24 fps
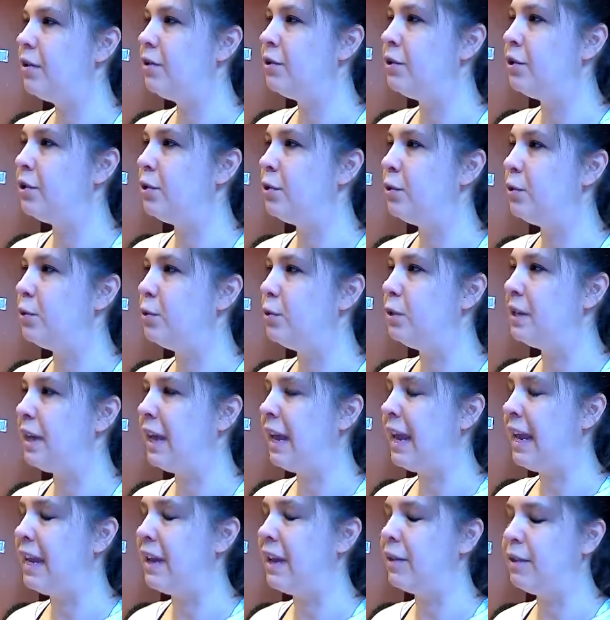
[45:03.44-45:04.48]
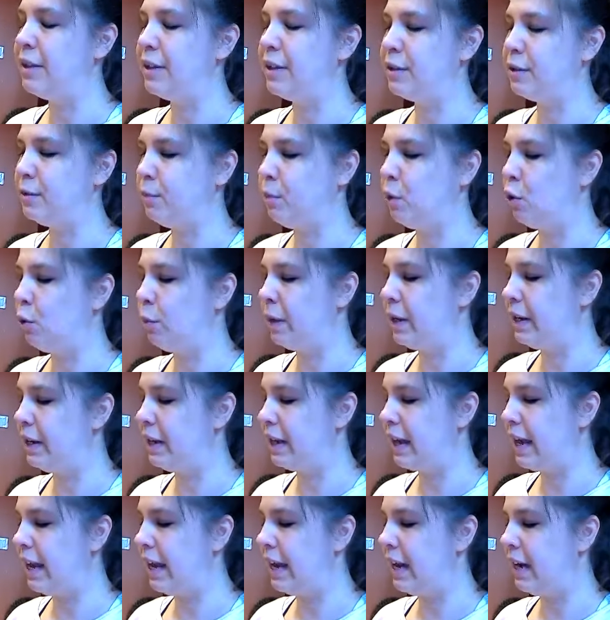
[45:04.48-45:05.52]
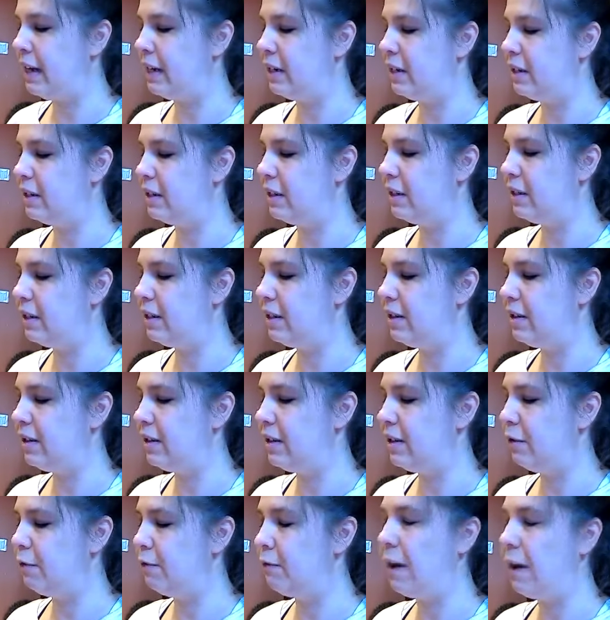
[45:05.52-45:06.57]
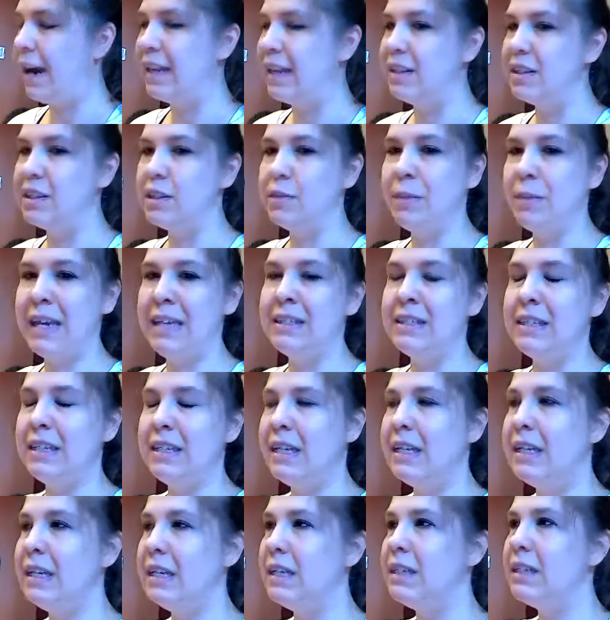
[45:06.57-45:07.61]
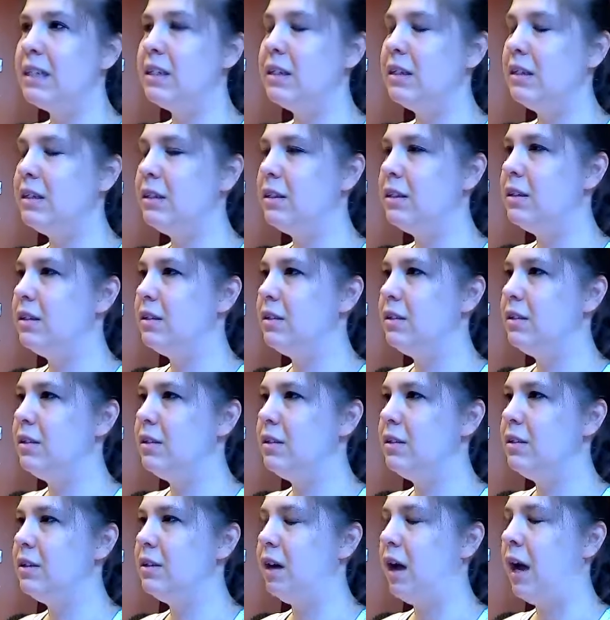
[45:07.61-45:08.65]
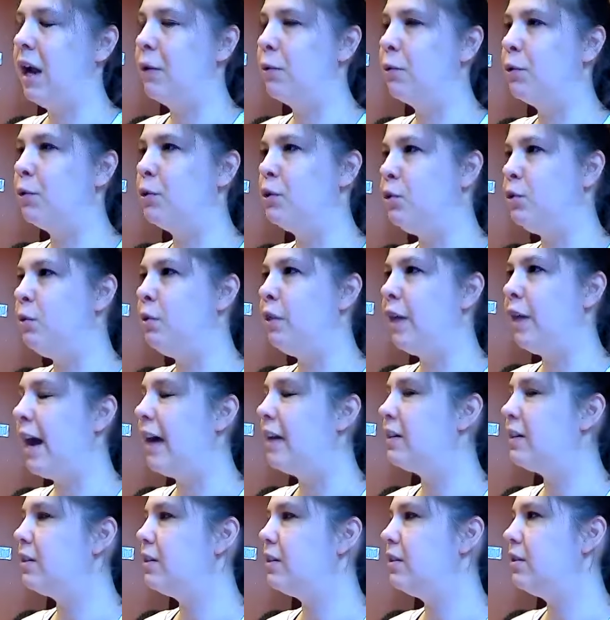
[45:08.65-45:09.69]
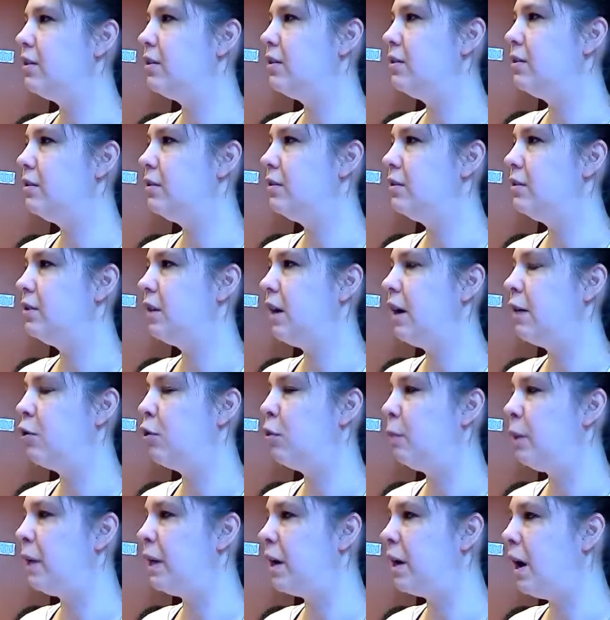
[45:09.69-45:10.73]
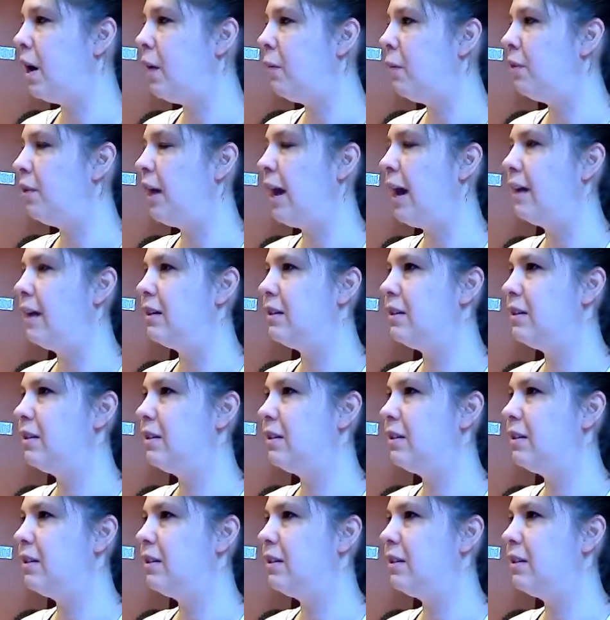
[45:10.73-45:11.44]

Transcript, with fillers: to take this moment and find space in it, I will do that. I will become that.